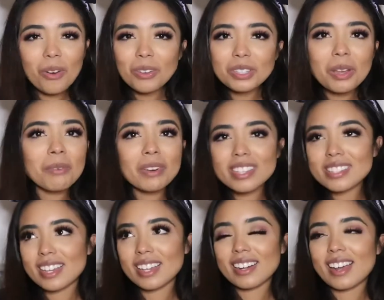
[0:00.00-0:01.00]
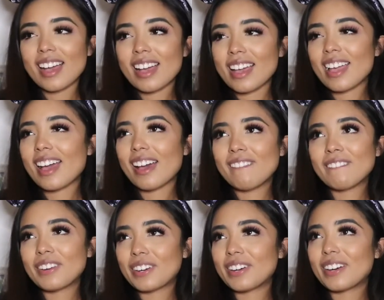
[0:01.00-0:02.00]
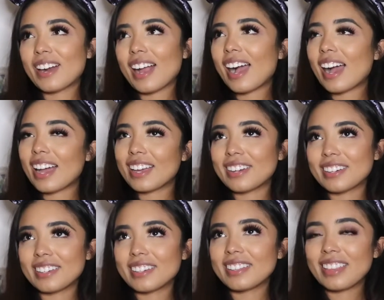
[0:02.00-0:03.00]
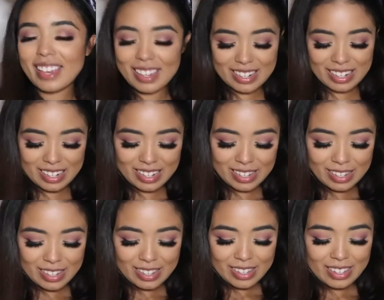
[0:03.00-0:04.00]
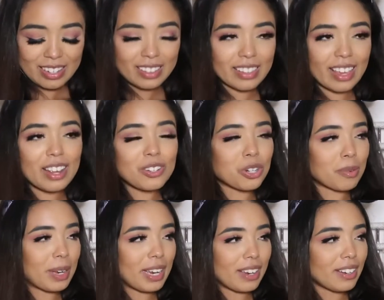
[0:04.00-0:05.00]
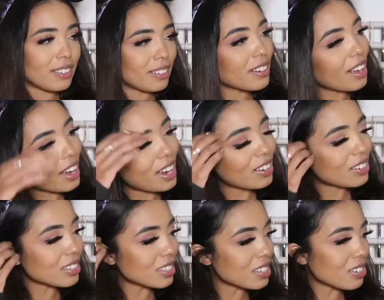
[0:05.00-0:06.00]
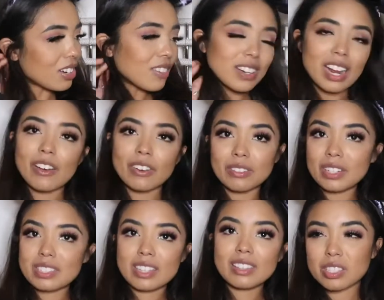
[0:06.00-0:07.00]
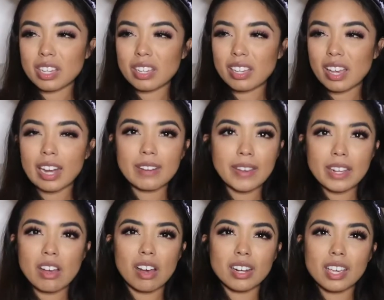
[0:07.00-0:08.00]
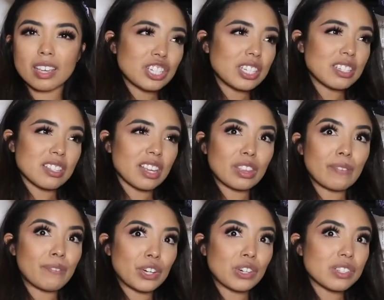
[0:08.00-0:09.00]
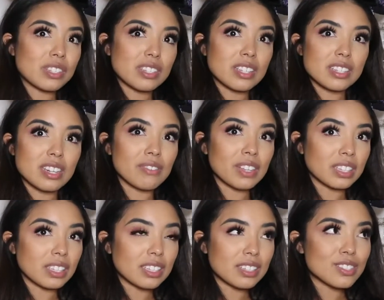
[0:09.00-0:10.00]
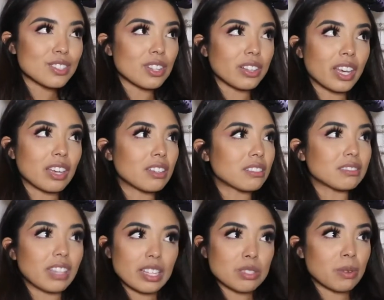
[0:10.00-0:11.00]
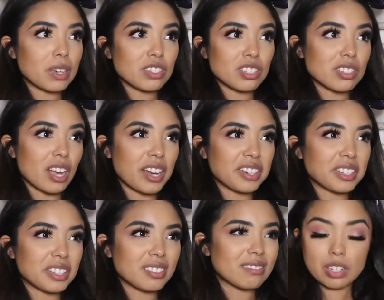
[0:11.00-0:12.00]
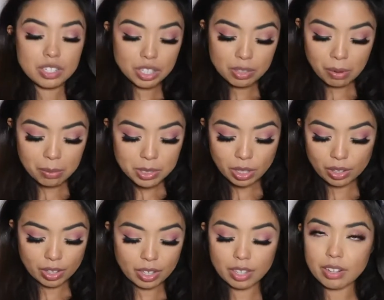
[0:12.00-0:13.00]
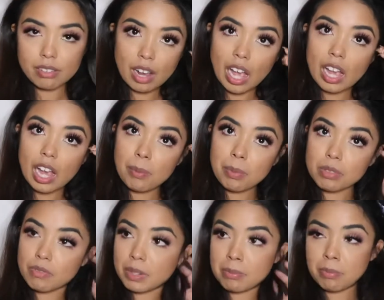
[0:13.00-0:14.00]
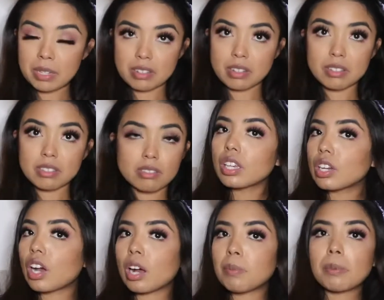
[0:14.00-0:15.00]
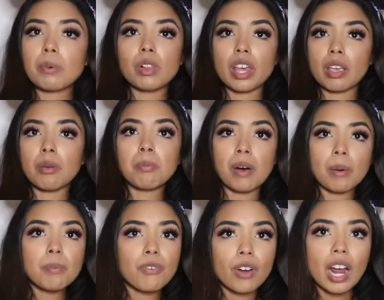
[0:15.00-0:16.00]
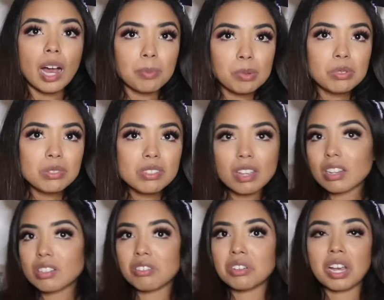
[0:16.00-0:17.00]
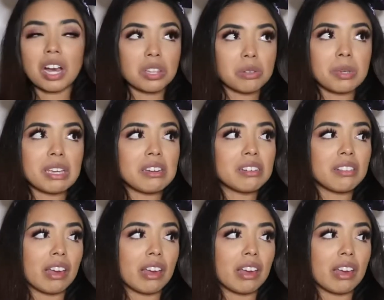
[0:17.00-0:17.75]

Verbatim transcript: Only reason I have her higher than Lady Tremaine, I honestly don't even have a reason. It's like kind of iconic. She is like the first Disney villain, so like that's why she's higher. There, She could probably start like an apple business. You know how people like bob for apples like during Halloween?